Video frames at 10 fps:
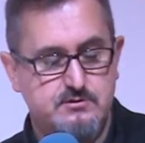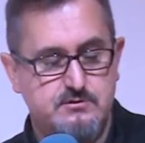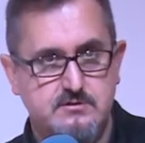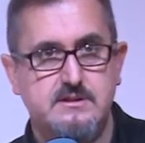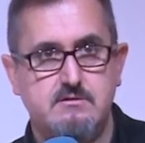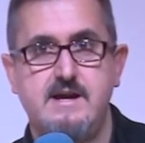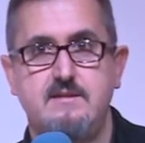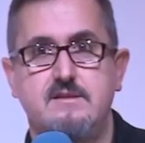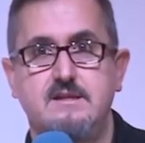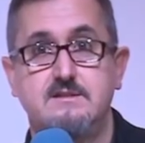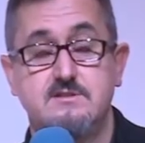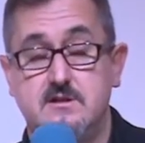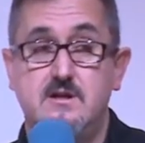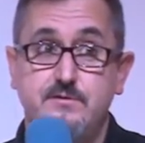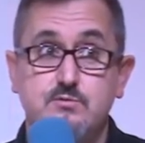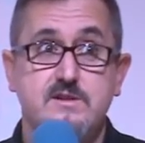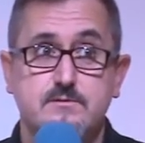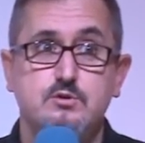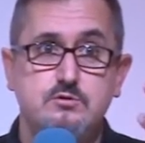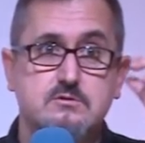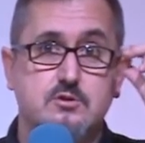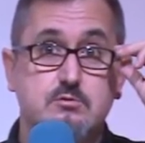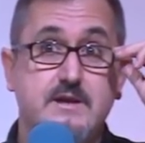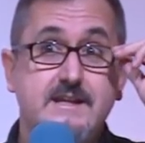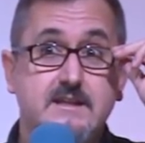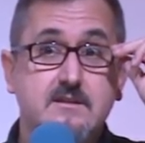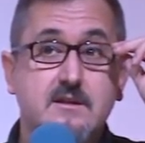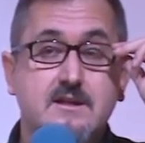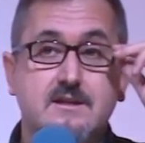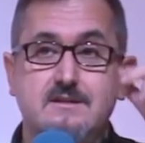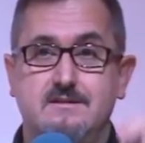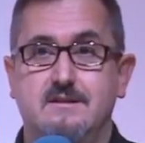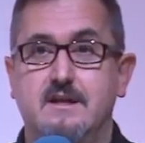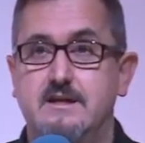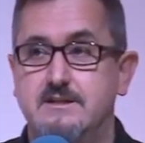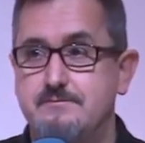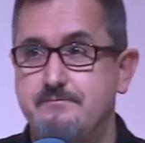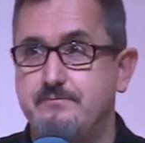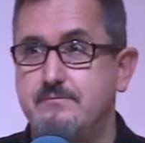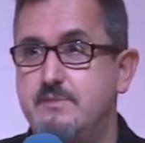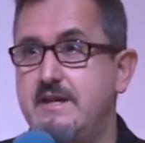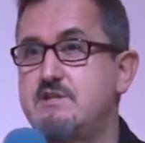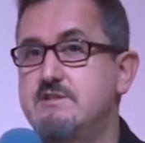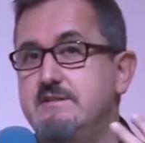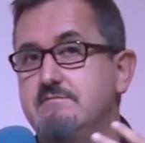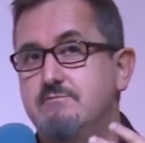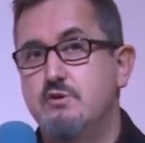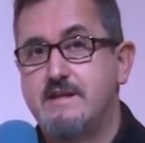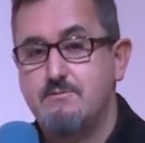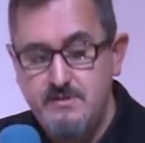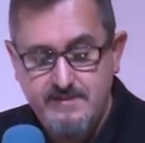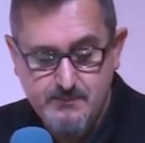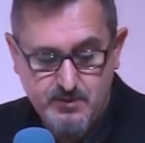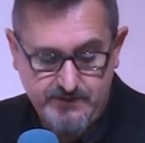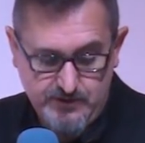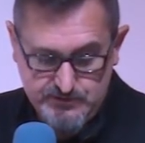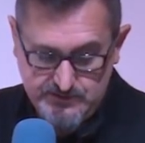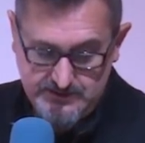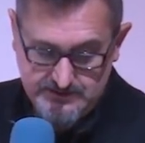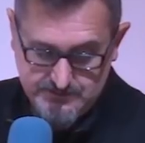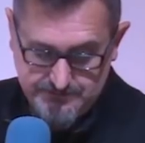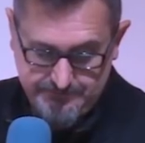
who are doing great things, often with Moodle already, um, but actually working with them on those things.